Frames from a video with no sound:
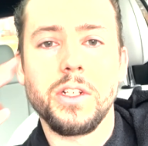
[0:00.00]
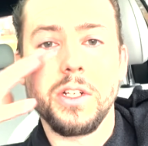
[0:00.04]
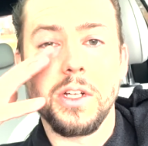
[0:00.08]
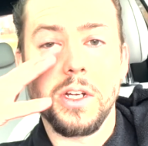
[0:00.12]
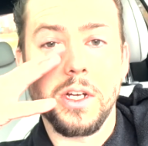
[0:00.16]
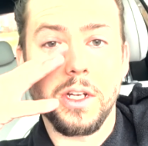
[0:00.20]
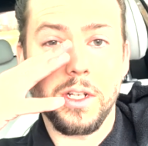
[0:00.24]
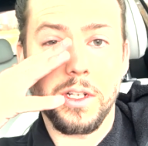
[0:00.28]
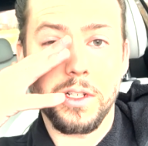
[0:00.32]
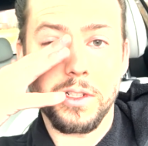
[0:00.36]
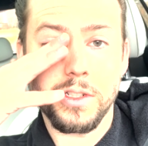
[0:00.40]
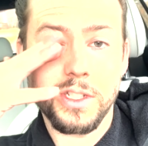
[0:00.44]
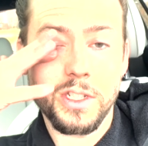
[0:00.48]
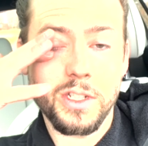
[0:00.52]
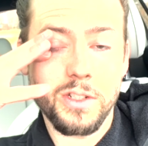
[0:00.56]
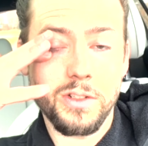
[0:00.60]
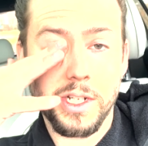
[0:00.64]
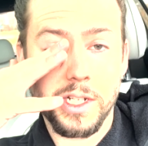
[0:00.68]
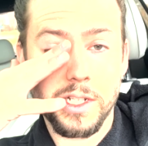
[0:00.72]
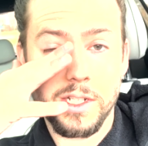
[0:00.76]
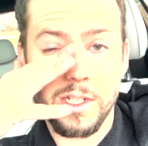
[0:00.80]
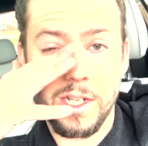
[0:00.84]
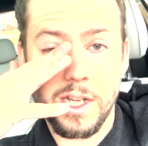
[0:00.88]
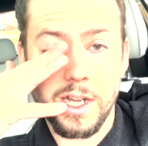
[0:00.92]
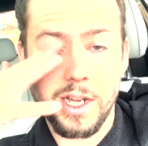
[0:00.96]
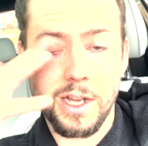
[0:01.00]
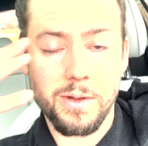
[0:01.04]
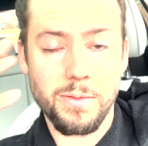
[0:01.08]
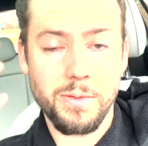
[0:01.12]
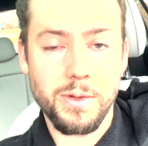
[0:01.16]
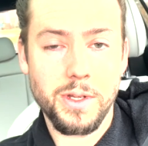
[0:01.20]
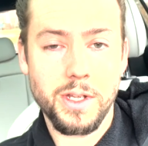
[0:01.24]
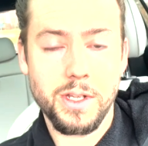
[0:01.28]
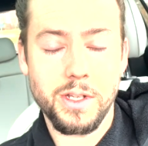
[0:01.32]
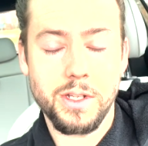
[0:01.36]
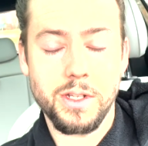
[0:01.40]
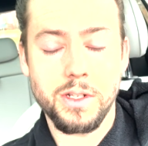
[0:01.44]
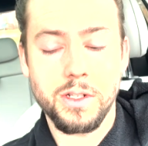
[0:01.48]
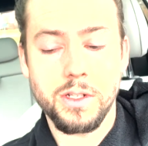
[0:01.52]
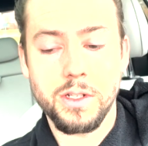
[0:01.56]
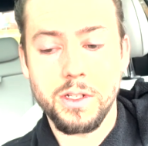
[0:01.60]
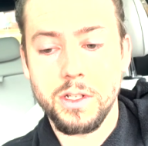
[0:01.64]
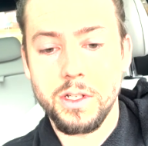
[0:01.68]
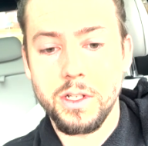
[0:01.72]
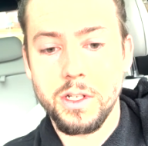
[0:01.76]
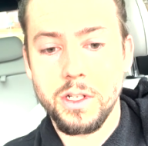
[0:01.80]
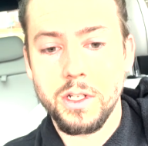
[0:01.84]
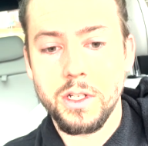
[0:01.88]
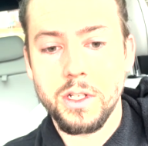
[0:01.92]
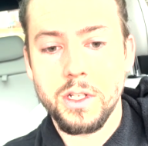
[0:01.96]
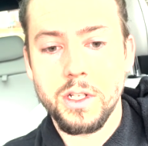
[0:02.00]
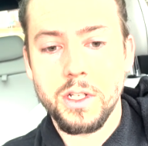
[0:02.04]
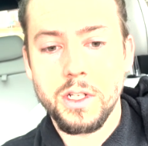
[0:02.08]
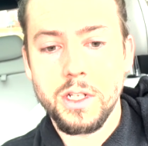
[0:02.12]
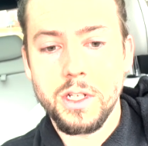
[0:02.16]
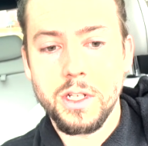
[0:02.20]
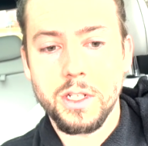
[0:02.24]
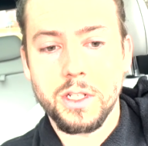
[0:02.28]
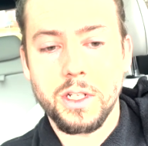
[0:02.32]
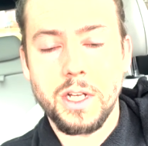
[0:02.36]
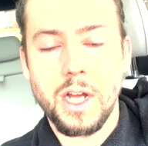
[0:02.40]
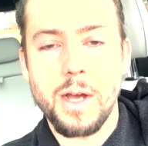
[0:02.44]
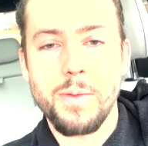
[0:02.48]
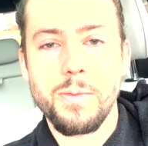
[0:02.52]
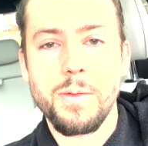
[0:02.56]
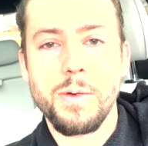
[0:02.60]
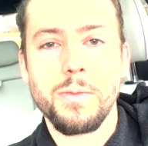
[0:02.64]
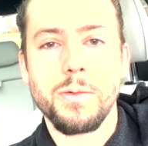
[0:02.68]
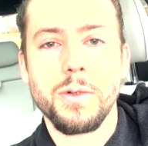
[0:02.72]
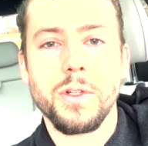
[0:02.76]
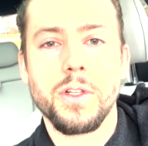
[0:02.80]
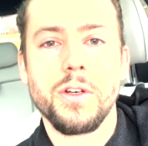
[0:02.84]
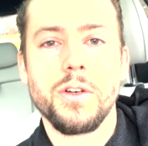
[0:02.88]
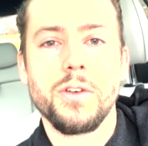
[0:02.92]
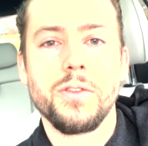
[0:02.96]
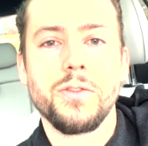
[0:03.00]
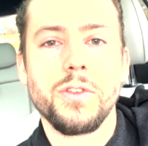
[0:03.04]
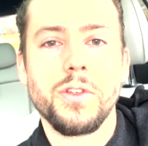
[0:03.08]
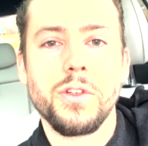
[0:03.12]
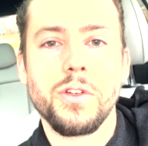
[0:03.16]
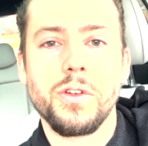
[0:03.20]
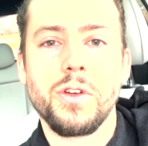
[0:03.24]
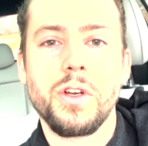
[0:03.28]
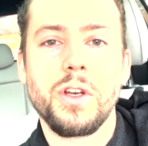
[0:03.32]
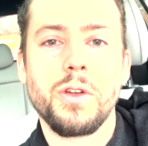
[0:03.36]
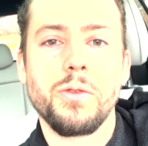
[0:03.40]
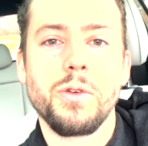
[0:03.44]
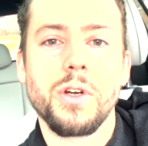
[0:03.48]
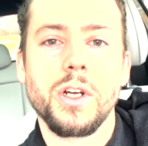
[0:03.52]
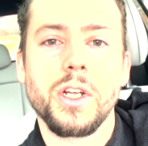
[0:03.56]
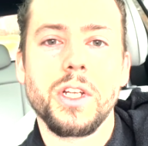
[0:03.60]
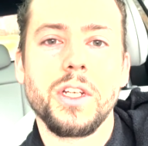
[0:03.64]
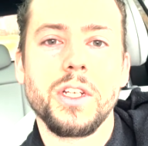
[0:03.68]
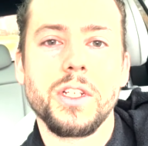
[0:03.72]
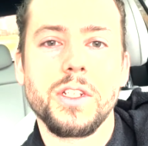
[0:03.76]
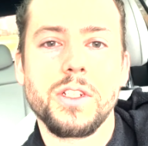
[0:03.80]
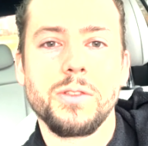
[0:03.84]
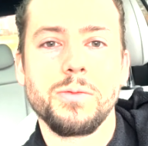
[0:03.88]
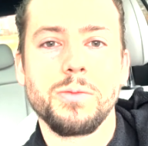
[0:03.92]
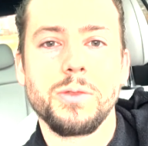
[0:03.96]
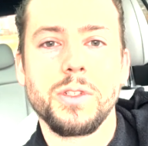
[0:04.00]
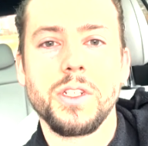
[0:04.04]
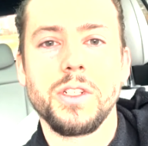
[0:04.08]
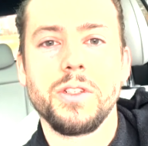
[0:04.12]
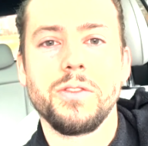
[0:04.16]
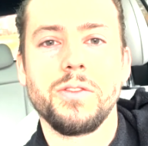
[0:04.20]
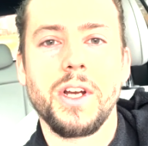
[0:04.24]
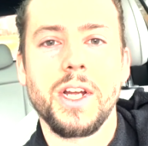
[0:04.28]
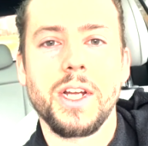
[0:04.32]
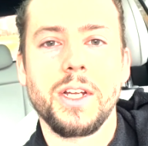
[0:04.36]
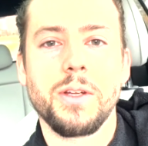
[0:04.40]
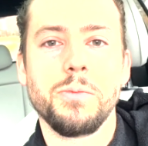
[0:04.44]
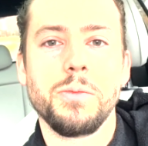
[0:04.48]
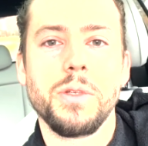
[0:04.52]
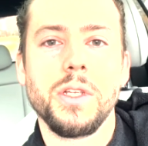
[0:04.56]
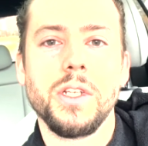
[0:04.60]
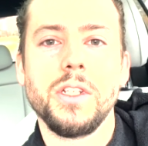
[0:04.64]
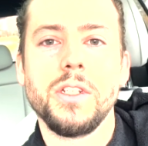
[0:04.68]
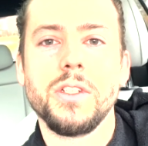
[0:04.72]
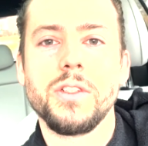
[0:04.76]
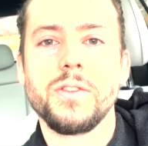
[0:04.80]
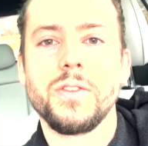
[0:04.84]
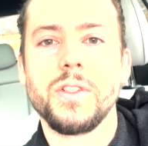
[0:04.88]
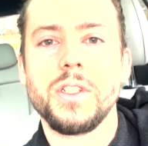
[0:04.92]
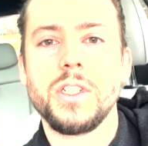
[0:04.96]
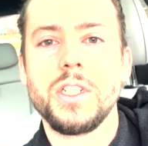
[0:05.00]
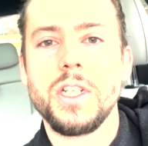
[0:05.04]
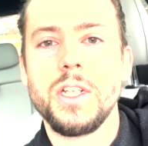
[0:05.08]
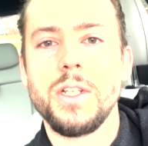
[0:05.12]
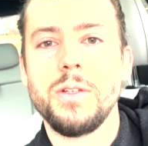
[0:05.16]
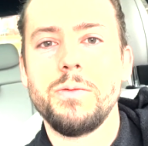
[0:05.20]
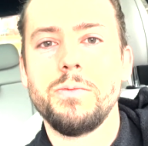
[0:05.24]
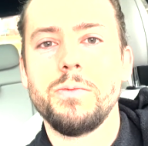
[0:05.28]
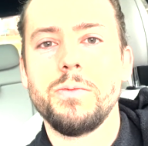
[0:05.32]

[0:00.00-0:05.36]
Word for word: I'll see you next time and comment below if you know anywhere to get some good rack and pinions for cheap.